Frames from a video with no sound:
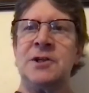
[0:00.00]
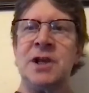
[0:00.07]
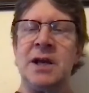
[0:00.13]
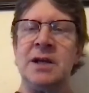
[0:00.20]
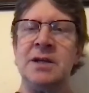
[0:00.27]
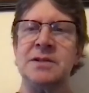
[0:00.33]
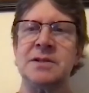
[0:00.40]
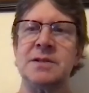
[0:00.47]

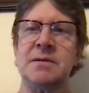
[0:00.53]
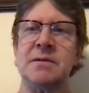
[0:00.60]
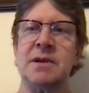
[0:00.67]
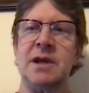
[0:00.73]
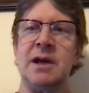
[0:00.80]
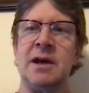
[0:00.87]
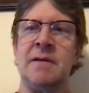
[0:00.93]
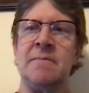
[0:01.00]
projects,
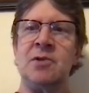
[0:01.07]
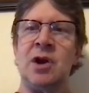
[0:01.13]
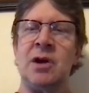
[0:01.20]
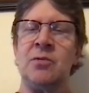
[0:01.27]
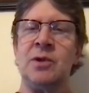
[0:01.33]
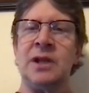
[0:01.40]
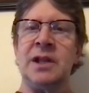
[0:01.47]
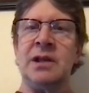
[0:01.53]

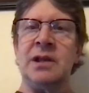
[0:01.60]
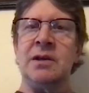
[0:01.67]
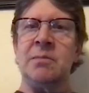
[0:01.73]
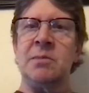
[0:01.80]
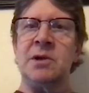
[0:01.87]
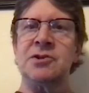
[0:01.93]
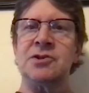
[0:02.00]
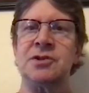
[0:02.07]
not really
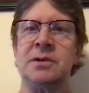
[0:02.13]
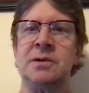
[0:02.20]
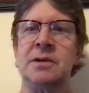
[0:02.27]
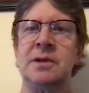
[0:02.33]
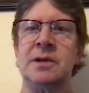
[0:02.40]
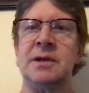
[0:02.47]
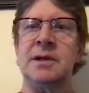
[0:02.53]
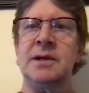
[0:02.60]

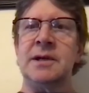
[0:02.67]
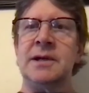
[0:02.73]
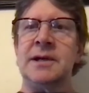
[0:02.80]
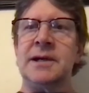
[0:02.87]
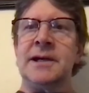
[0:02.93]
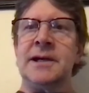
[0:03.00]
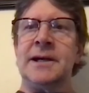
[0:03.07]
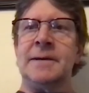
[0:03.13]
commercial.
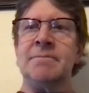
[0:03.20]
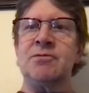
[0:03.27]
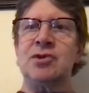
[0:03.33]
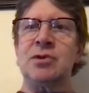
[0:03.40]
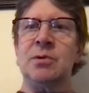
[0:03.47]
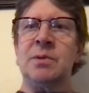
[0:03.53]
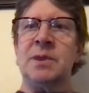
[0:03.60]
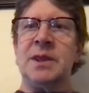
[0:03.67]

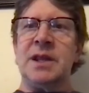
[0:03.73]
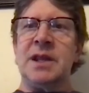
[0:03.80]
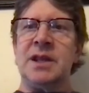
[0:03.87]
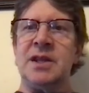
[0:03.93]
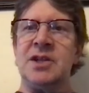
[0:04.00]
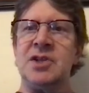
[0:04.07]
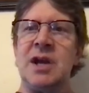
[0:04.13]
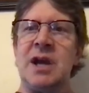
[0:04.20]
So
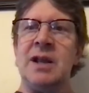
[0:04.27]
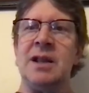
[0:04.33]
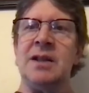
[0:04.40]
the